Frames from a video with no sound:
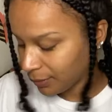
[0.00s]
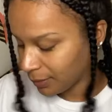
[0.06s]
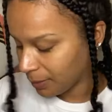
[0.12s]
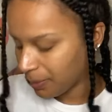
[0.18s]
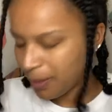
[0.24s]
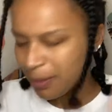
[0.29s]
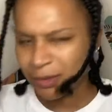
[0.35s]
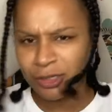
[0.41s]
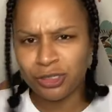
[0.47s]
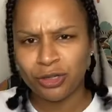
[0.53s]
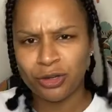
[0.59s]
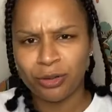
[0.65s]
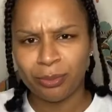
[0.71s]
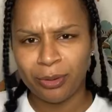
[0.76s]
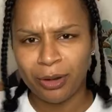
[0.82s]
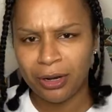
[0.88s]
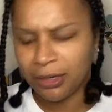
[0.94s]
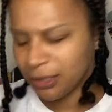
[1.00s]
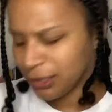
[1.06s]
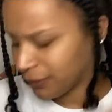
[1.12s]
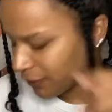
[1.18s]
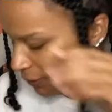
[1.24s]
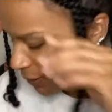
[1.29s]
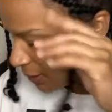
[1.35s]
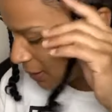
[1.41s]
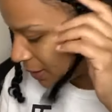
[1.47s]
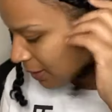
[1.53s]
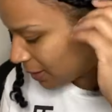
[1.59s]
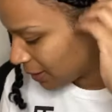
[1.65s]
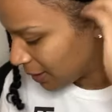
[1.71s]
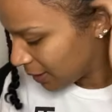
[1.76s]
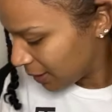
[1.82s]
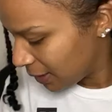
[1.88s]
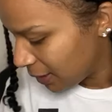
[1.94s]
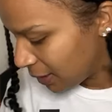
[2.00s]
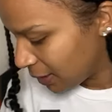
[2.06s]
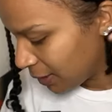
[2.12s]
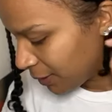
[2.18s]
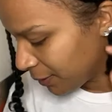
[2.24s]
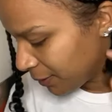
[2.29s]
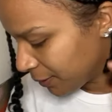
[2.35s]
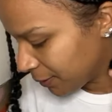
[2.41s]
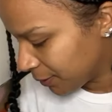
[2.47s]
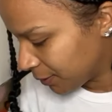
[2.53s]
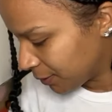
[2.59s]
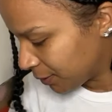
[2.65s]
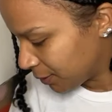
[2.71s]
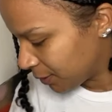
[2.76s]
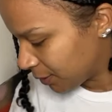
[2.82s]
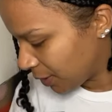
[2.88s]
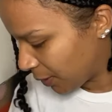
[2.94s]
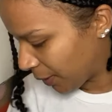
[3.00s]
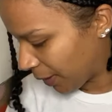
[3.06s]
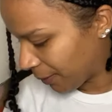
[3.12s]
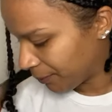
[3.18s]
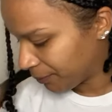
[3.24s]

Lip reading: I should show the products first. Okay.